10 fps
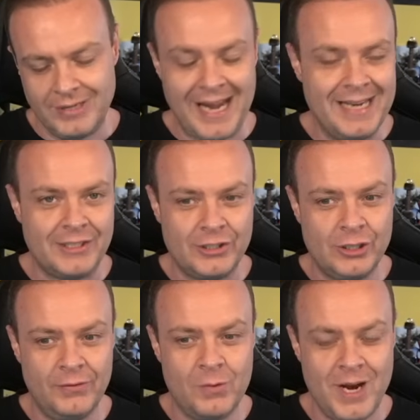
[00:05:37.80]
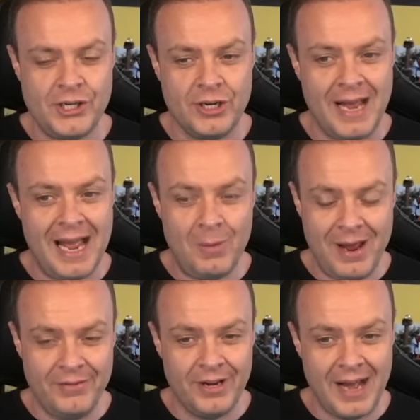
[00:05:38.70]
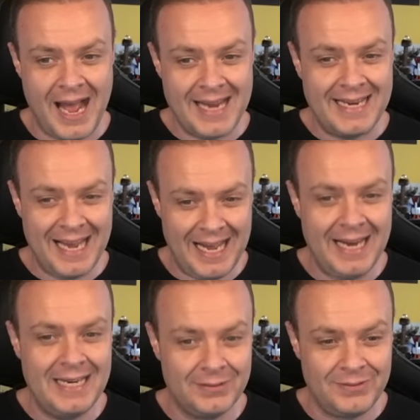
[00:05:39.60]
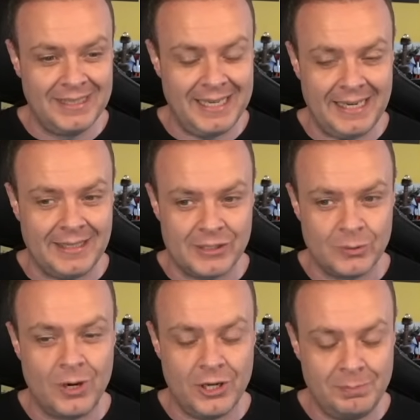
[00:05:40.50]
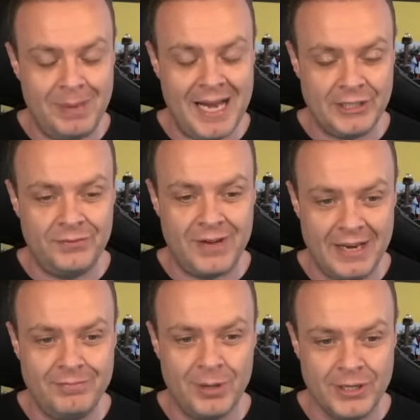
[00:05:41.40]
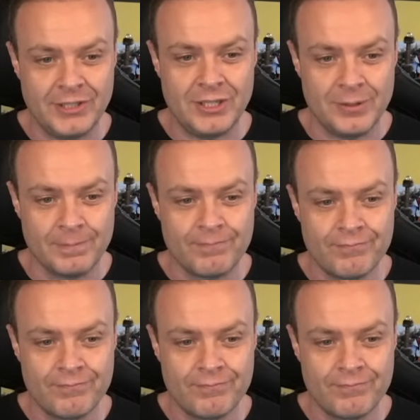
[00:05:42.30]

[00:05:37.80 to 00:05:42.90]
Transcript: And it's a tough question. However, I kind of lean towards patch 5.2.